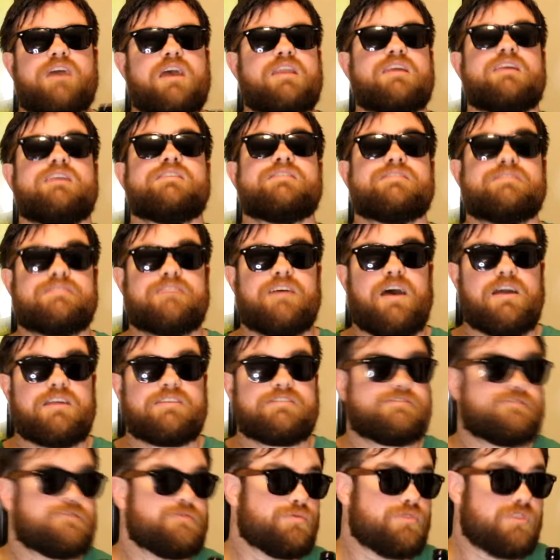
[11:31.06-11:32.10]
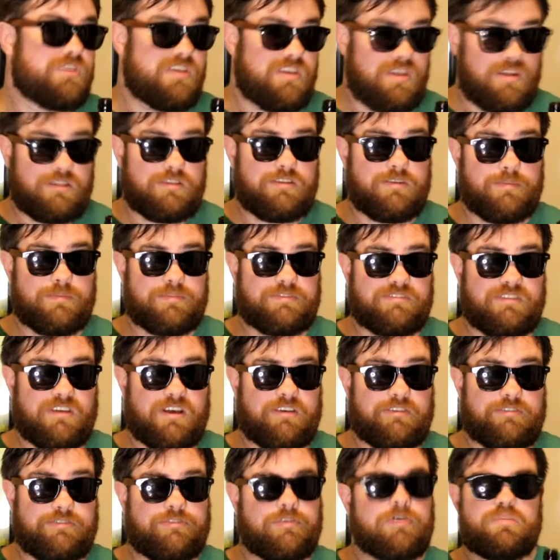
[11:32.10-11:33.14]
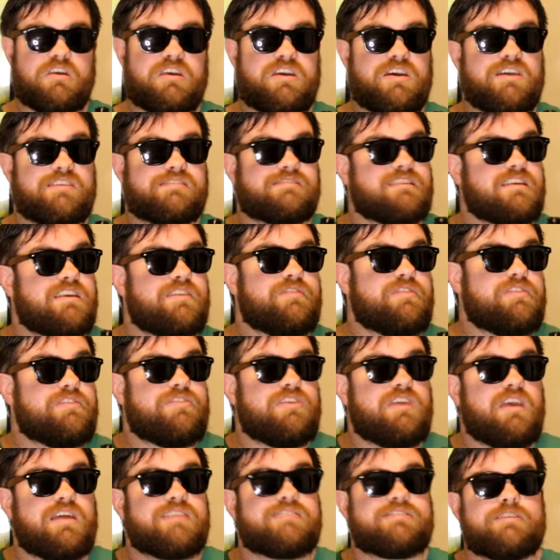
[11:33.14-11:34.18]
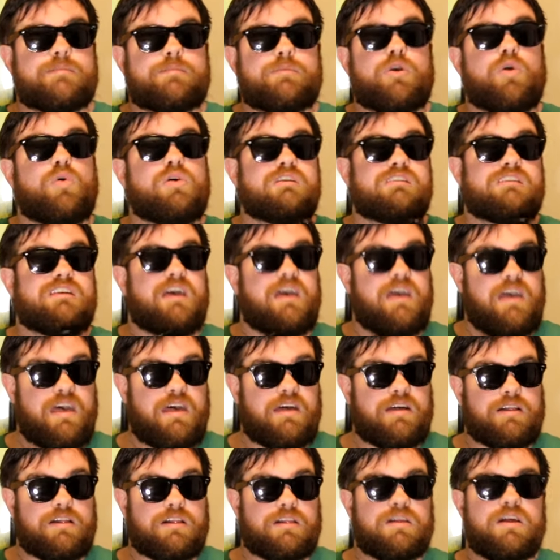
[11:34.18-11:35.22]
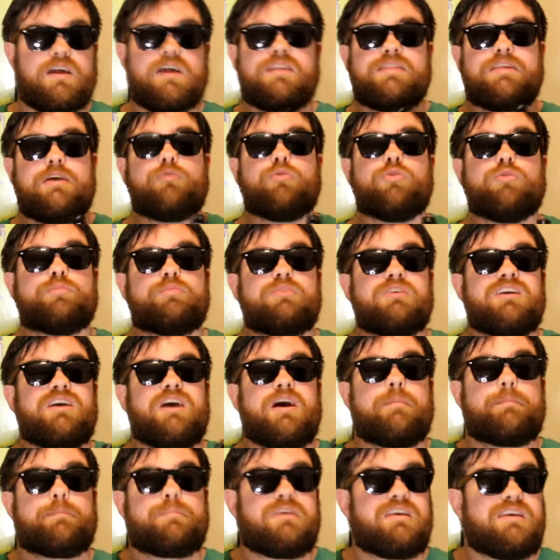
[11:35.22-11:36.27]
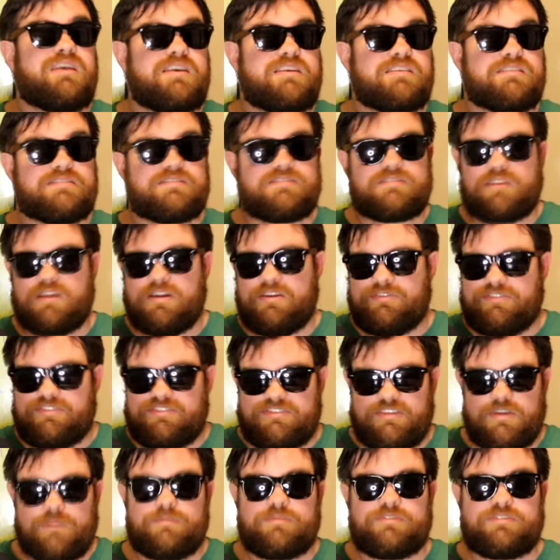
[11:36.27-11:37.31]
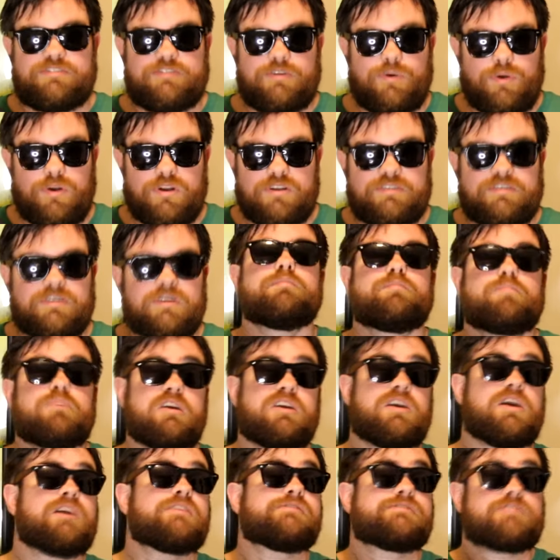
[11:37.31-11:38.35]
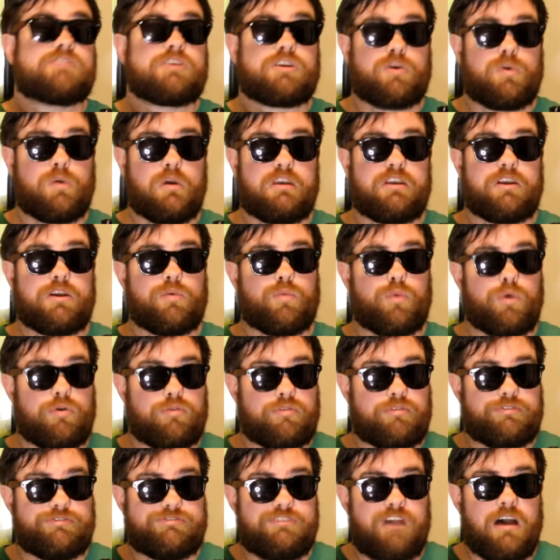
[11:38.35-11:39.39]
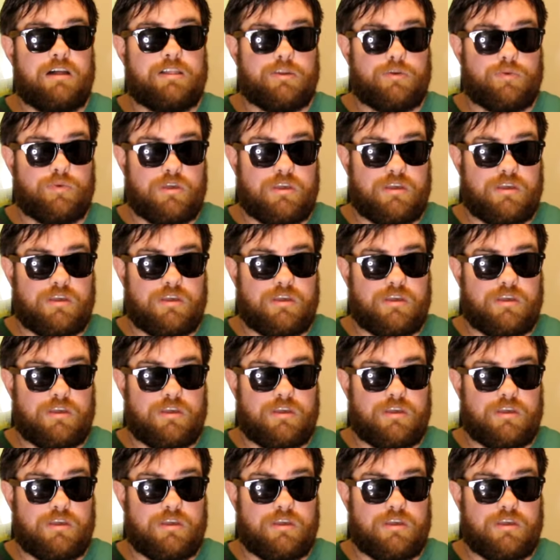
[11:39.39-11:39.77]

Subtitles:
that he decides to kill himself, because even if he ends up going to hell, that will be a peace of some sort because the Quaker won't follow